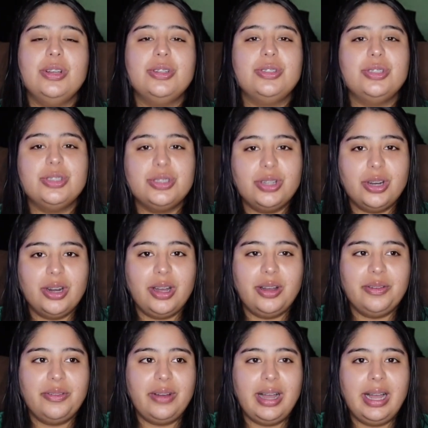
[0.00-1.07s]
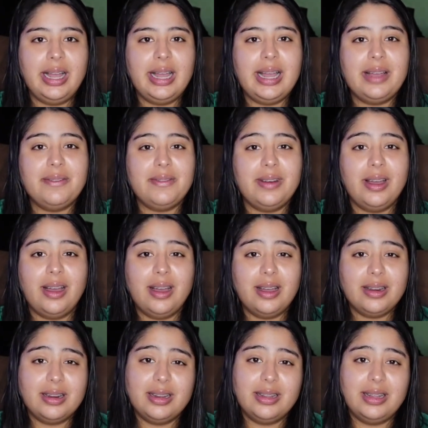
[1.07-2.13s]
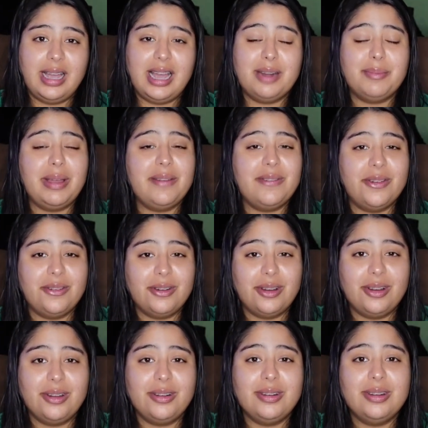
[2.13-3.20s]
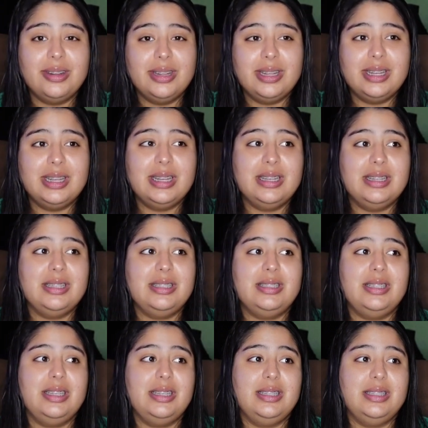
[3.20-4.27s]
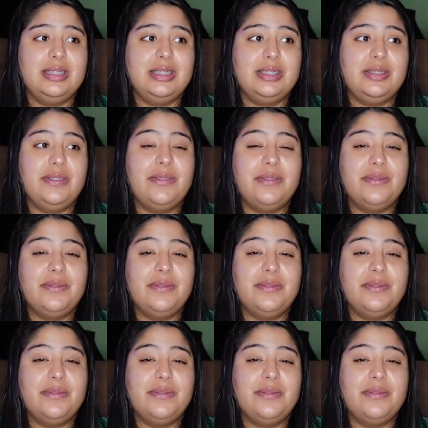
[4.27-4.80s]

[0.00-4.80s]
To start off, I have not had my phone on since